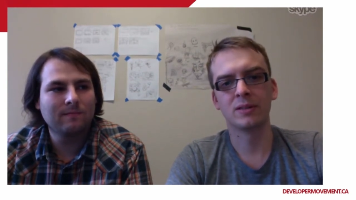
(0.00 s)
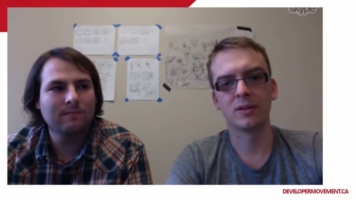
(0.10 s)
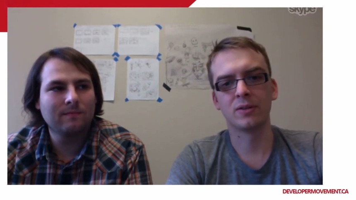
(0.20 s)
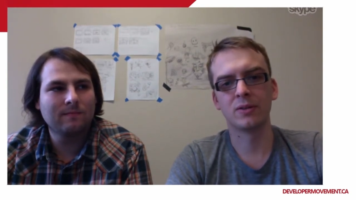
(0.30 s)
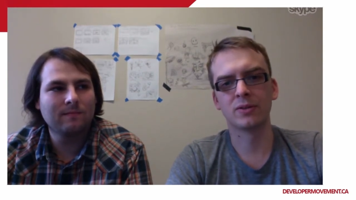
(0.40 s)

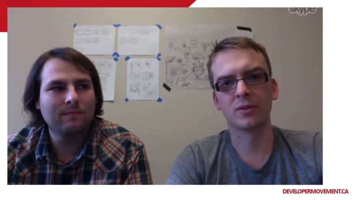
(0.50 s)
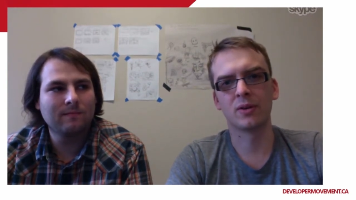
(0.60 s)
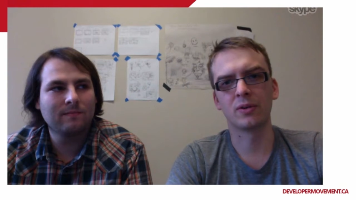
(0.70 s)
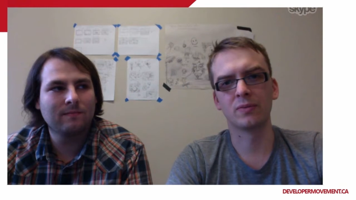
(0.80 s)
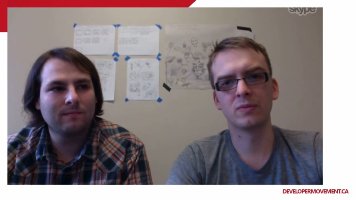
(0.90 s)
Speaker 1: so those are
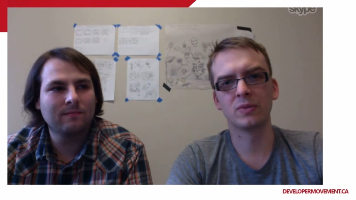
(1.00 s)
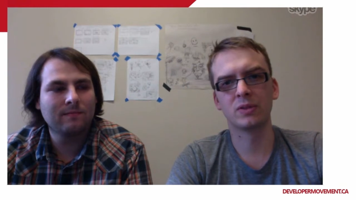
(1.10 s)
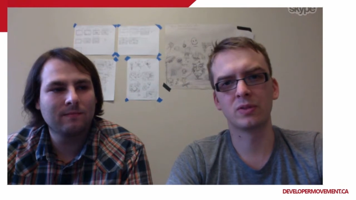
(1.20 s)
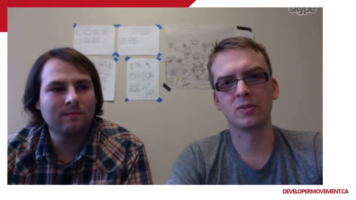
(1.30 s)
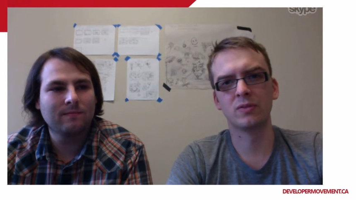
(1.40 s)
all
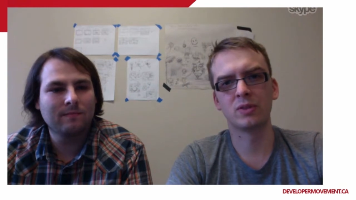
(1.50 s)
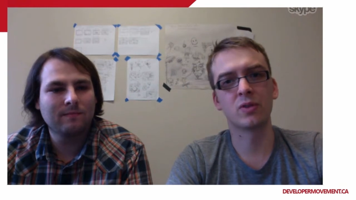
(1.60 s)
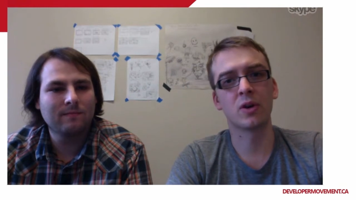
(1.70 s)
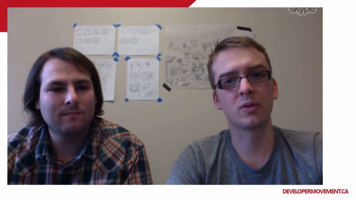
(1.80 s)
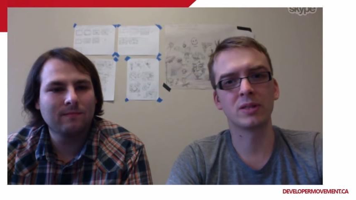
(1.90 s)

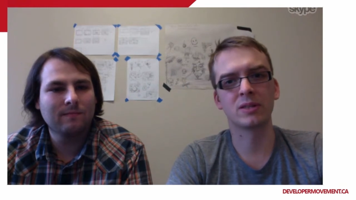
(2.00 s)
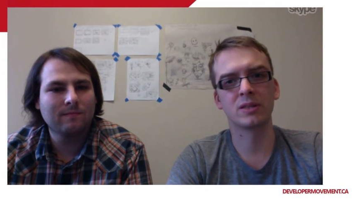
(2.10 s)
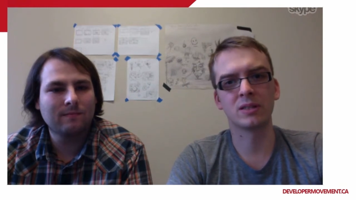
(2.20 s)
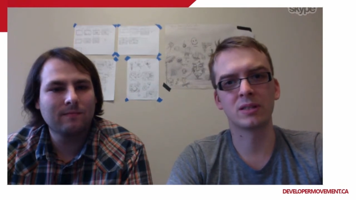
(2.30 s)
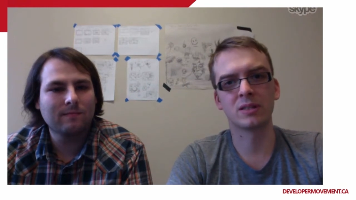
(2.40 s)
strong
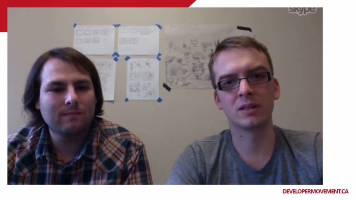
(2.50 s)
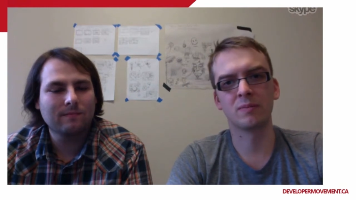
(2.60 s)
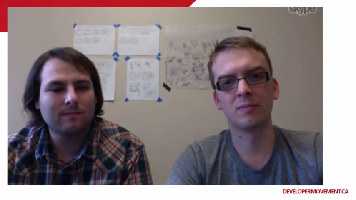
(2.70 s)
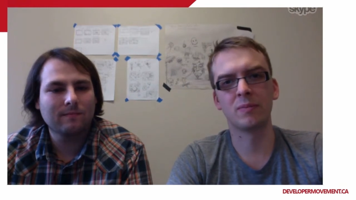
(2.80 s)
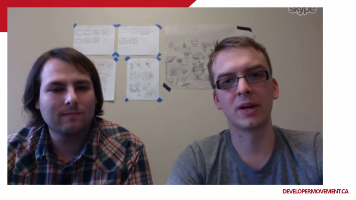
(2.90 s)
reasons to
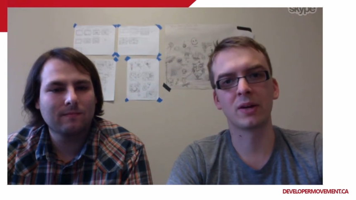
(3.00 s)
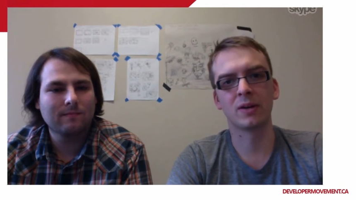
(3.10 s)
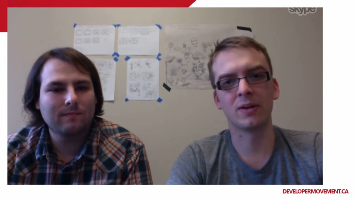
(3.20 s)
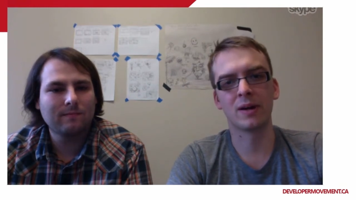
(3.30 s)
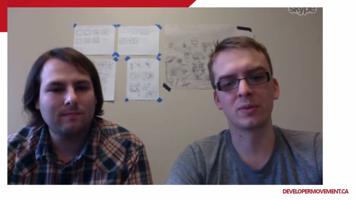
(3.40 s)

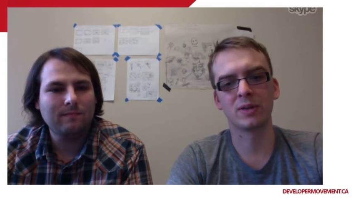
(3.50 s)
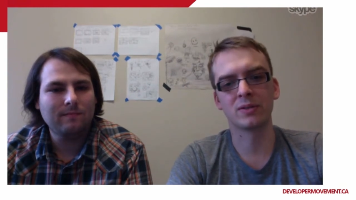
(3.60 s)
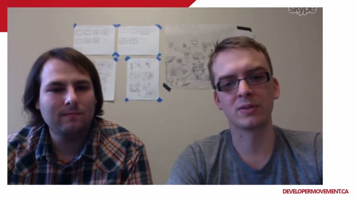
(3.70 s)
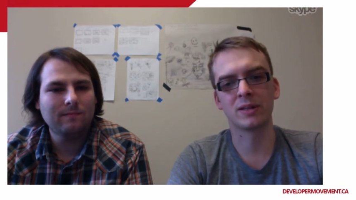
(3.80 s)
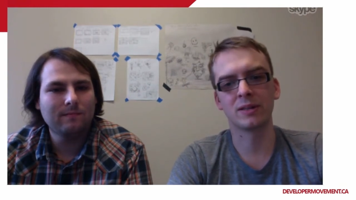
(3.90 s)
migrate your app to
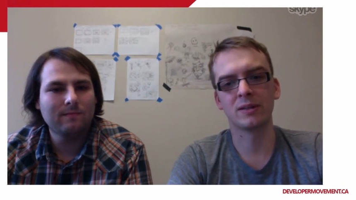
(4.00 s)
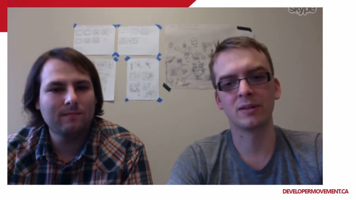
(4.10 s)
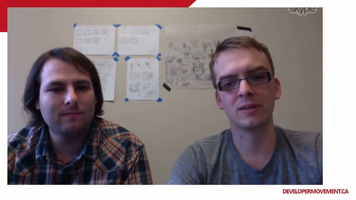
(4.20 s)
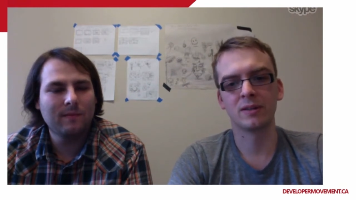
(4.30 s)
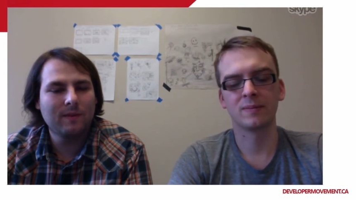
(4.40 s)
windows 8
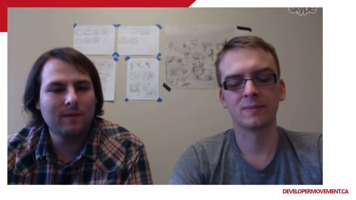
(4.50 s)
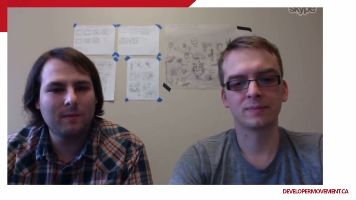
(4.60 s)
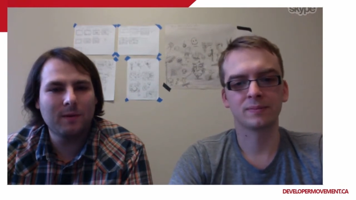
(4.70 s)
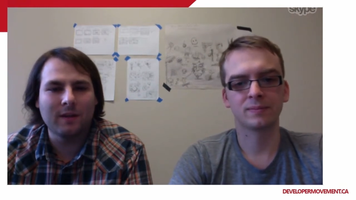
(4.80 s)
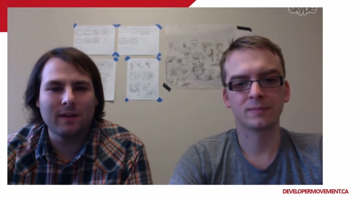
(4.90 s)

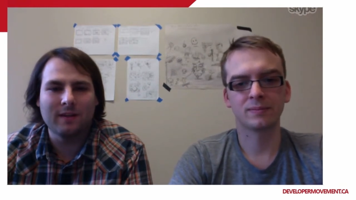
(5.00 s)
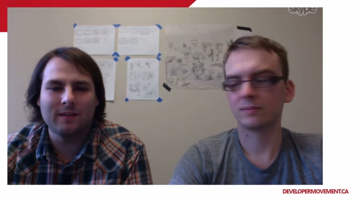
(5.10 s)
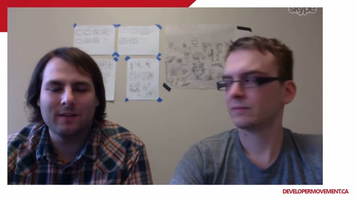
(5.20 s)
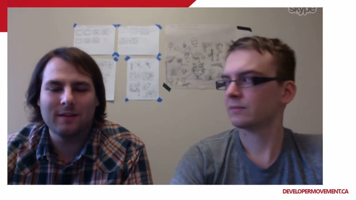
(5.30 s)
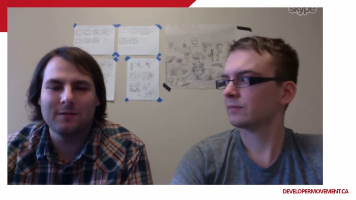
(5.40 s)
Right,
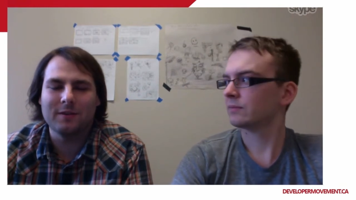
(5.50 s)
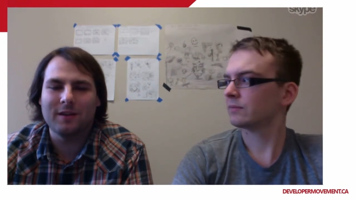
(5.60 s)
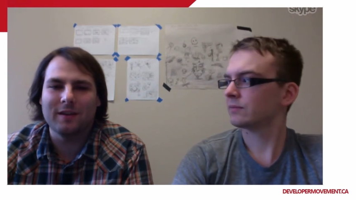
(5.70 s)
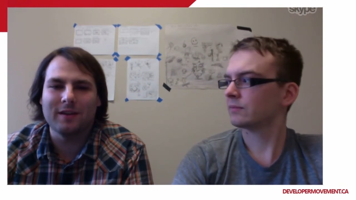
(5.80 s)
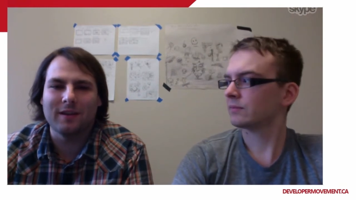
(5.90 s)
and
Speaker 2: as we were
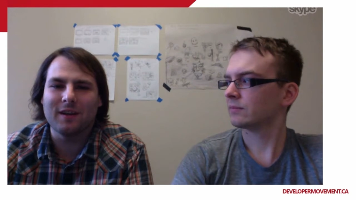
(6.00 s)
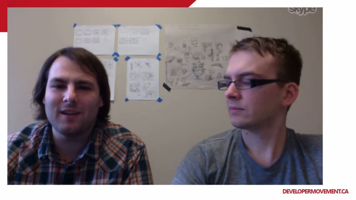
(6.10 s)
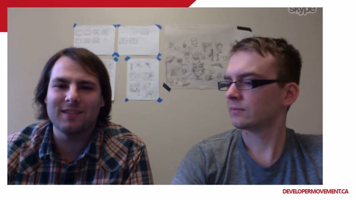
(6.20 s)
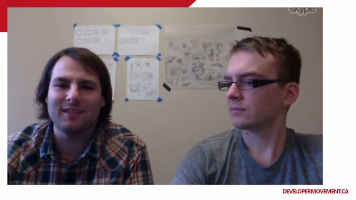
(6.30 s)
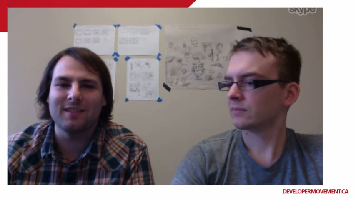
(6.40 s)
talking, the
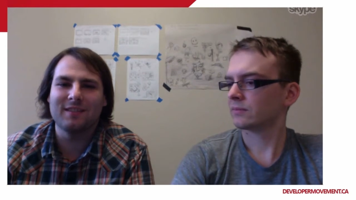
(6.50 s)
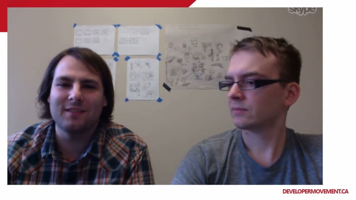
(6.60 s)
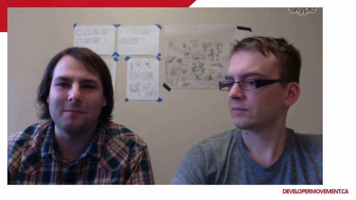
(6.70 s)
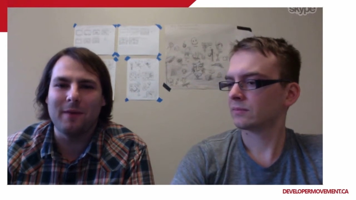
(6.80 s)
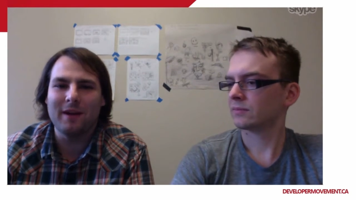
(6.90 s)
cost
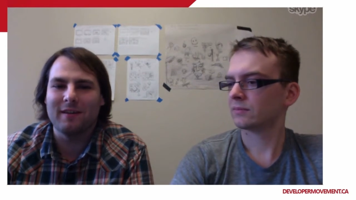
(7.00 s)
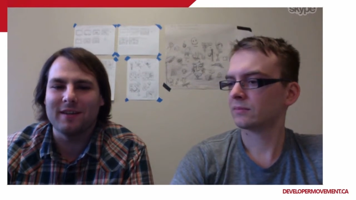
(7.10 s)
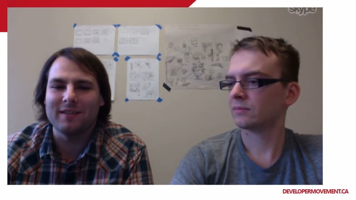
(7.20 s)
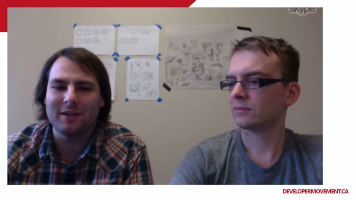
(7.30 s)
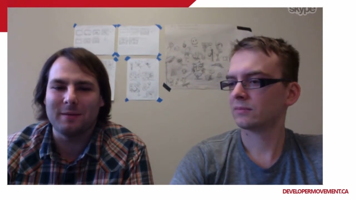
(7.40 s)
to migrate
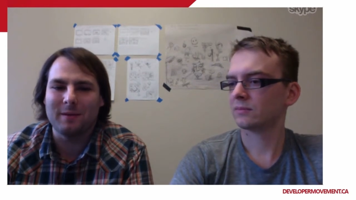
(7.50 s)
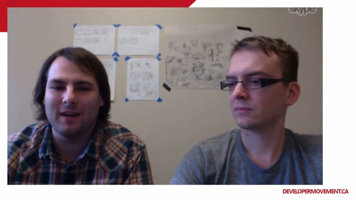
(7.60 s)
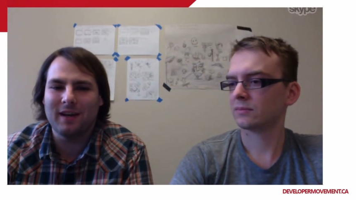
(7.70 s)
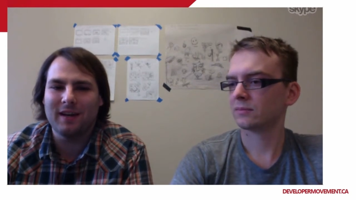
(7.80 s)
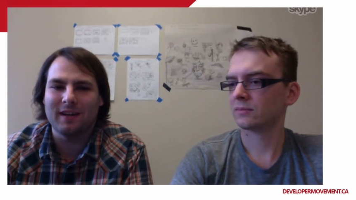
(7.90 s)
isn't terribly
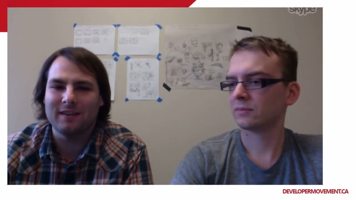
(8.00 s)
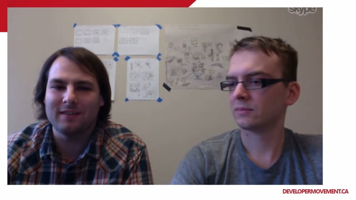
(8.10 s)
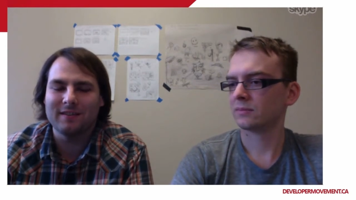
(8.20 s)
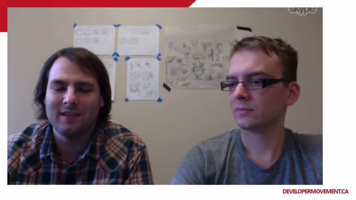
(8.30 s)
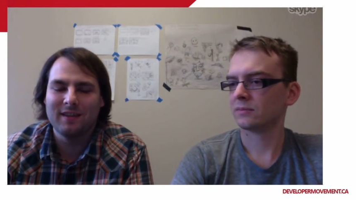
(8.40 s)
high
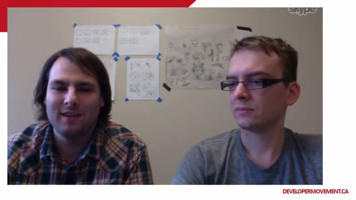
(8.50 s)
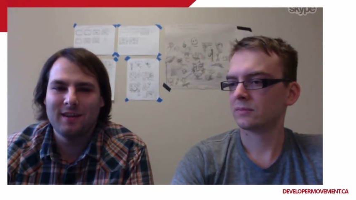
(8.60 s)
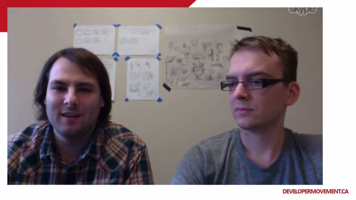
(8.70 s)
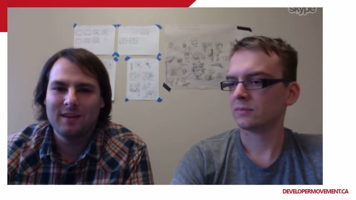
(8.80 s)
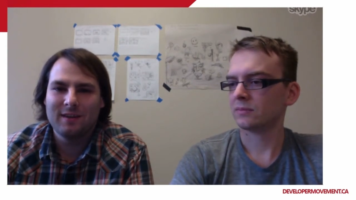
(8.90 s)
because
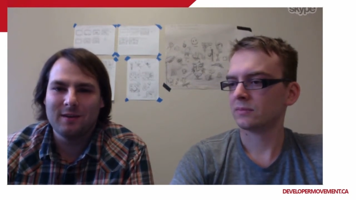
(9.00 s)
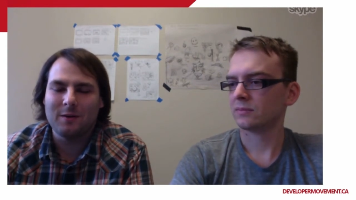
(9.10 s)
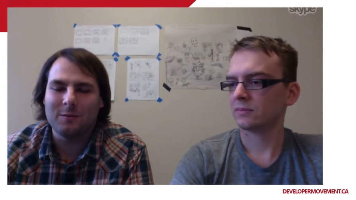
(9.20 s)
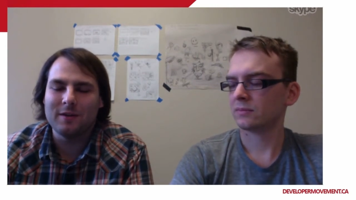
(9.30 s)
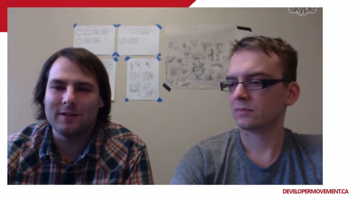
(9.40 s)

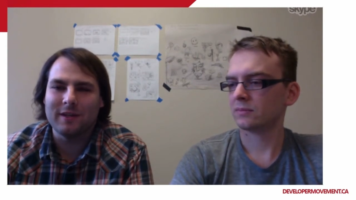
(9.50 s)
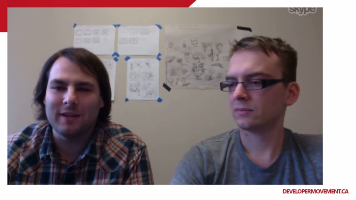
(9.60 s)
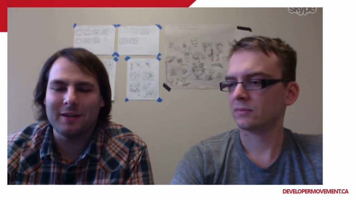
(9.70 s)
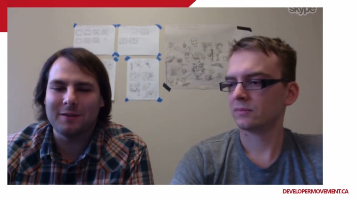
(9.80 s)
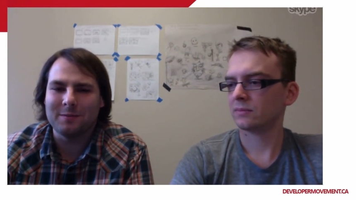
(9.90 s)
a Windows
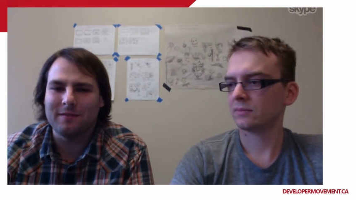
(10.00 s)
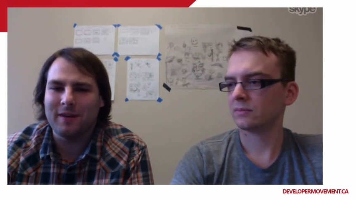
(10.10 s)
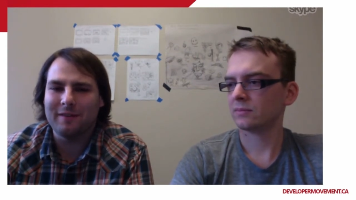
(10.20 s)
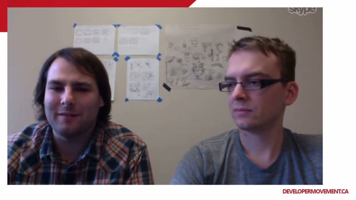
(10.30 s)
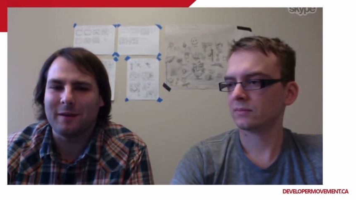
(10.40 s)
8
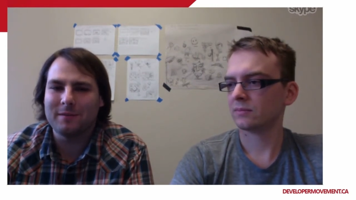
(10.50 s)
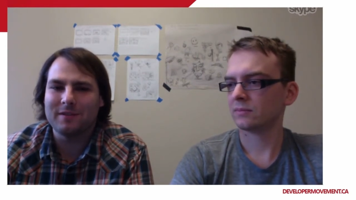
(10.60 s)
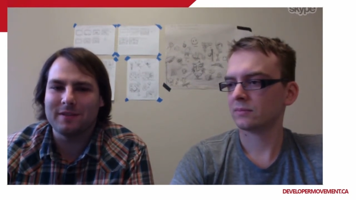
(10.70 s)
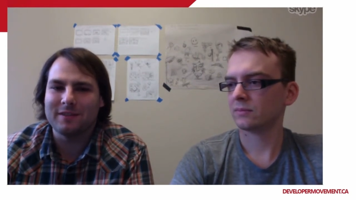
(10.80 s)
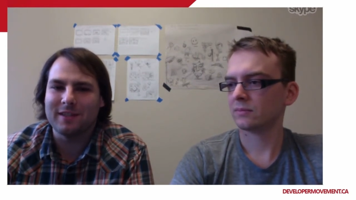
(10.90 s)
HTML5 app's